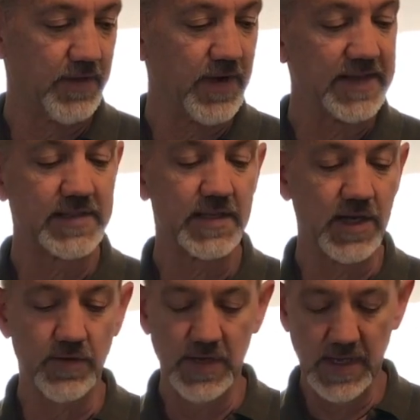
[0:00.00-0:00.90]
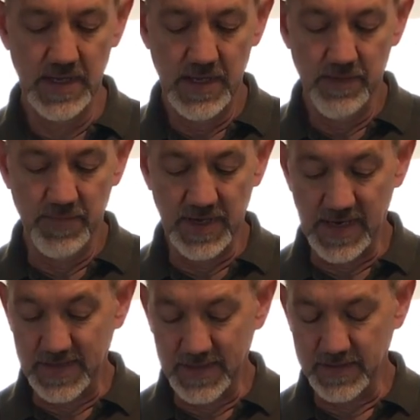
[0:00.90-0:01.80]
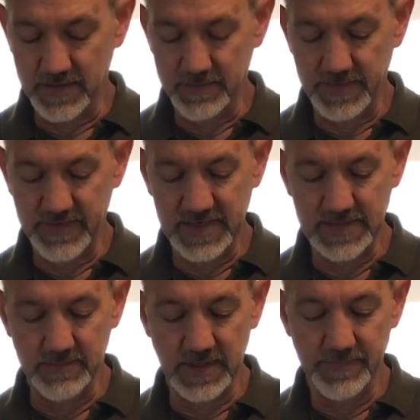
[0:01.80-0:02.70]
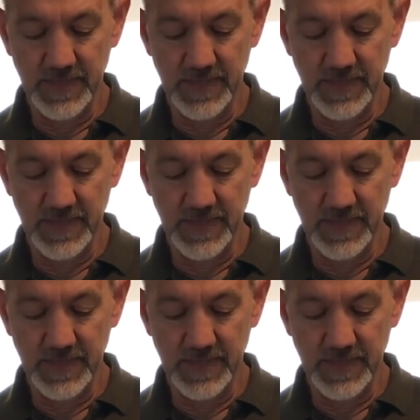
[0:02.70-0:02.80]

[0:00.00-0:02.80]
raise the dough, but I think they're going to be very similar.